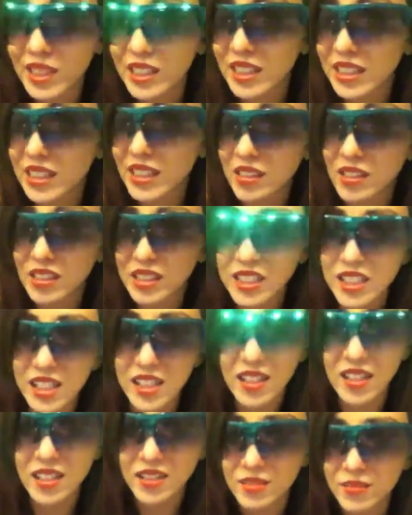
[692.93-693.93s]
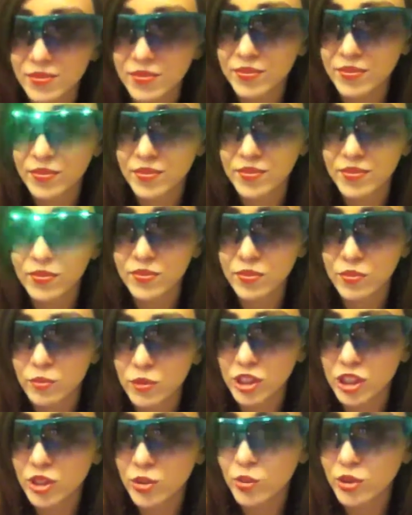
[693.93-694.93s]
Guilty.
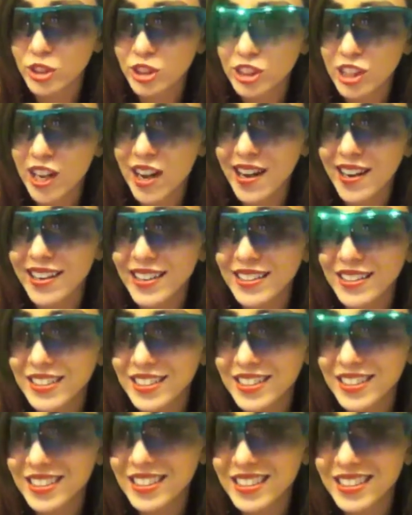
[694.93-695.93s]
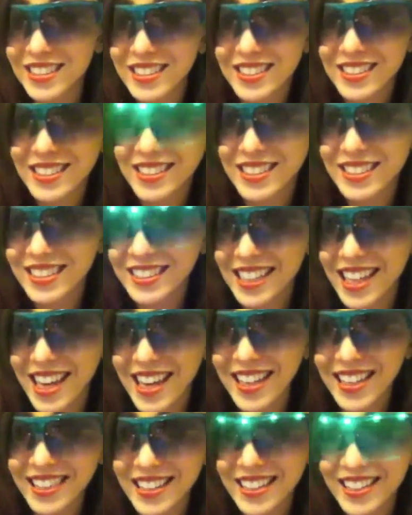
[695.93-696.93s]
Wish it would change. Just
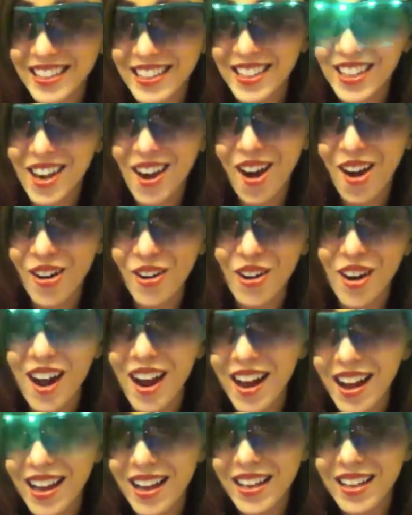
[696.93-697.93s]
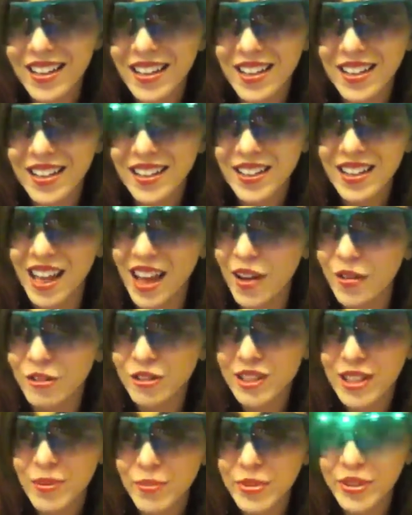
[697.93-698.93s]
saying. Alright, that
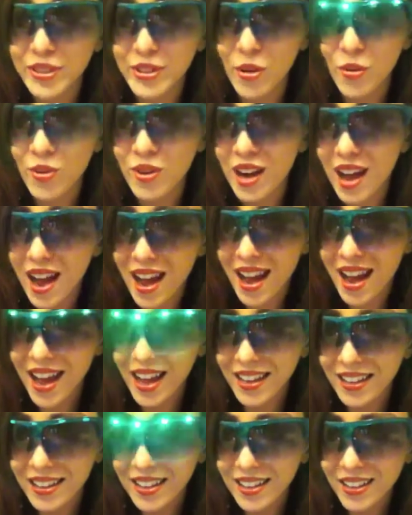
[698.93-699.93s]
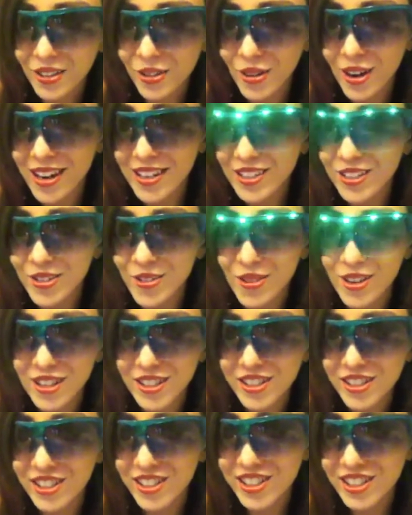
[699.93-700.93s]
was episode 9. Write your
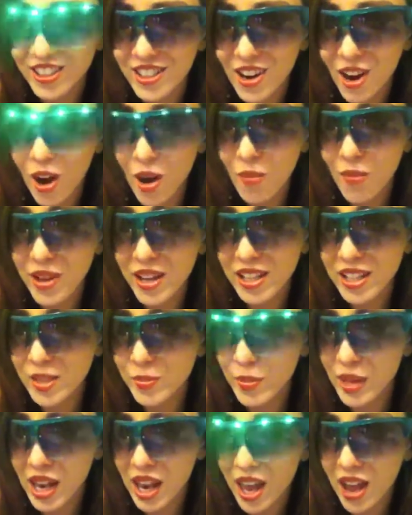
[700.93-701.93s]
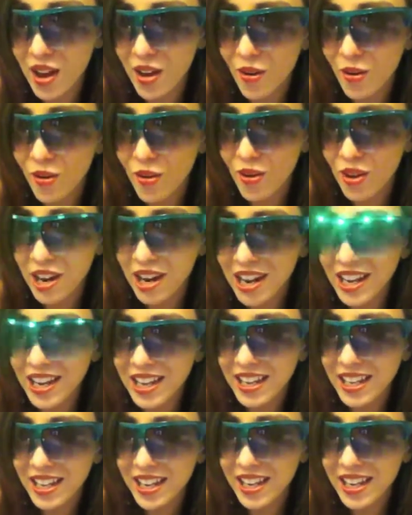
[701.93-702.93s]
questions and comments below.
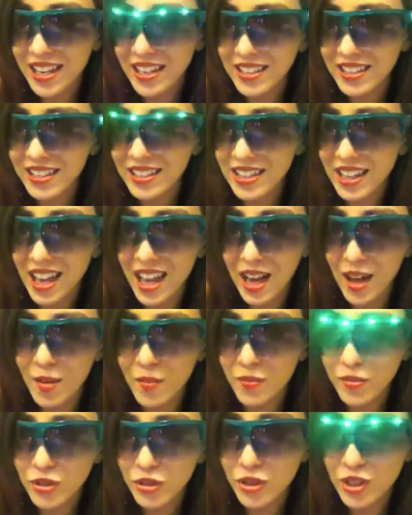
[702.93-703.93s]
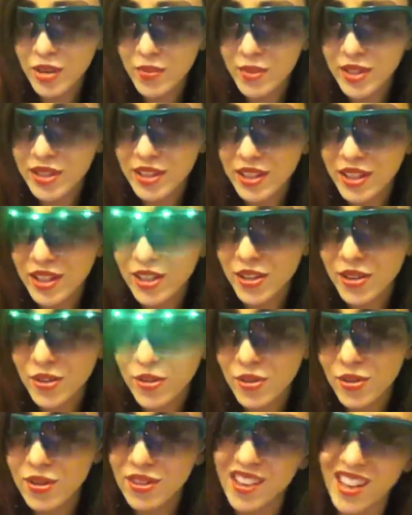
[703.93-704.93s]
Yes, I'm streaming to
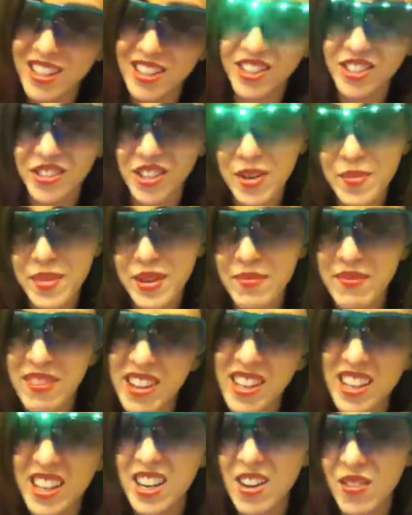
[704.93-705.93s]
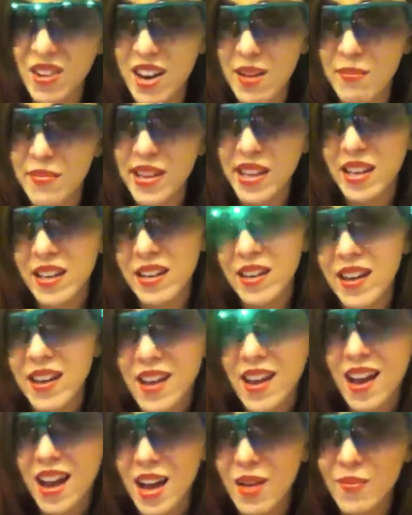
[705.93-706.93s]
you. Not streaming, but you know what I mean.
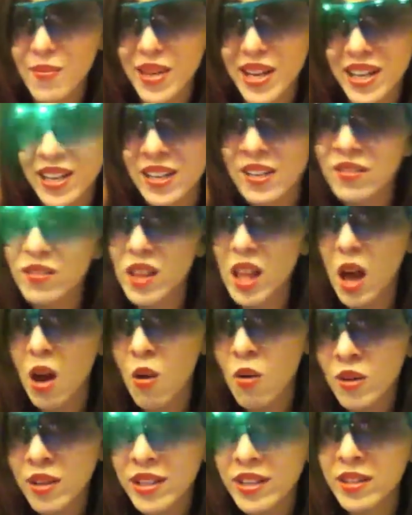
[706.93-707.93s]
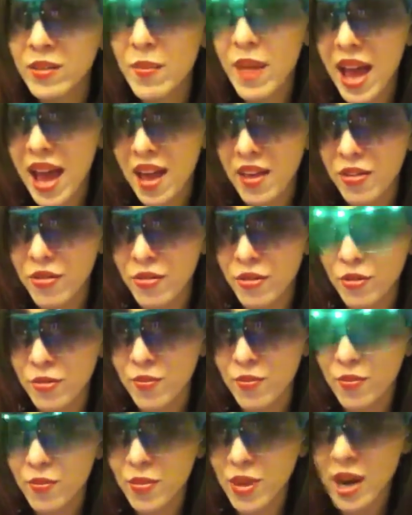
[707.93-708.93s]
I'm making a vlog in the bathroom.
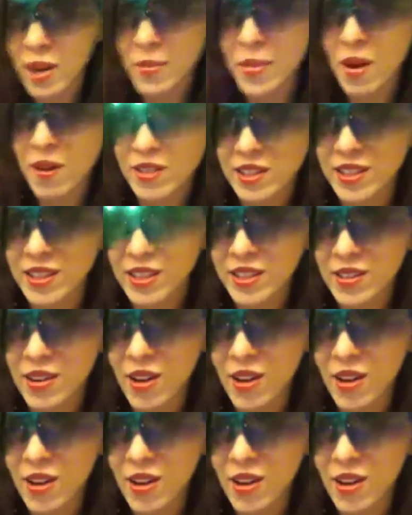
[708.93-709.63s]
But I'm not sitting